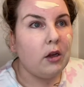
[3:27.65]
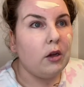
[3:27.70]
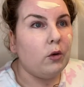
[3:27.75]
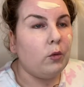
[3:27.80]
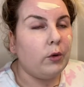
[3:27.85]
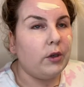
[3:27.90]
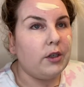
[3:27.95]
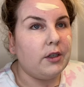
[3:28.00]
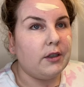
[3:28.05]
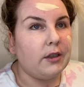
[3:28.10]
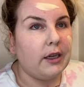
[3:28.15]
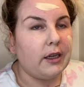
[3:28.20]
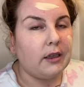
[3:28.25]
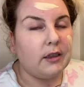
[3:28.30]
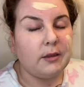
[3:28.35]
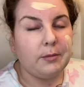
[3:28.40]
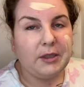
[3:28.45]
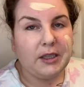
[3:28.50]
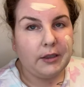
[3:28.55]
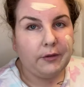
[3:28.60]
which is like
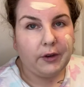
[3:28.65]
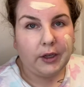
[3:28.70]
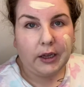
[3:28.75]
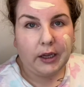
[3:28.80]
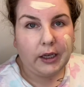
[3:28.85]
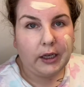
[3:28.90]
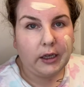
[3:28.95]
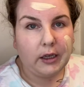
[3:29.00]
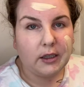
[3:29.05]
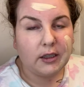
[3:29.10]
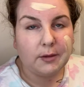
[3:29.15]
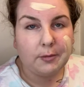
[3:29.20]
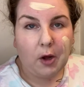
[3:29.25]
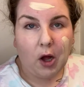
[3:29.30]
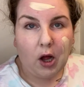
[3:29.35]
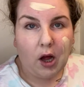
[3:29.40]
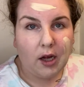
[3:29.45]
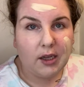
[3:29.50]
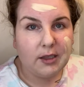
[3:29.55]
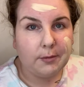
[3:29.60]
specifically a small
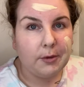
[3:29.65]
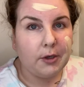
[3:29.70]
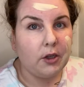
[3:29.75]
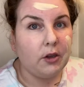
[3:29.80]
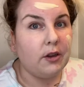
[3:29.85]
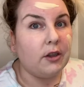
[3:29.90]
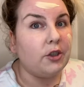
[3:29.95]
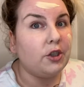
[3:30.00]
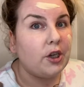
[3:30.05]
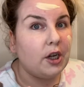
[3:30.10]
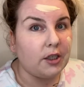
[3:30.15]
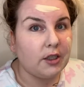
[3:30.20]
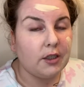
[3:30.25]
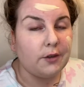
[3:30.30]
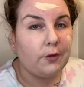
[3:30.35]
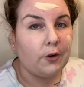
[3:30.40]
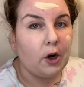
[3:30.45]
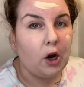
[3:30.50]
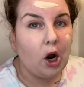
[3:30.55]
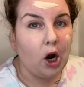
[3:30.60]
hospital just
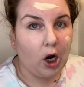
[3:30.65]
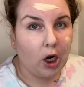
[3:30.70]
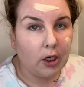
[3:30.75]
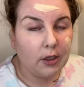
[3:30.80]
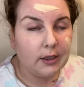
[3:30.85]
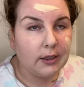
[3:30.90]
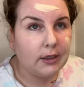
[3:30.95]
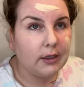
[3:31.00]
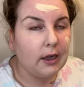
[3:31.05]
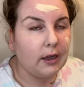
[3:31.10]
for hearts.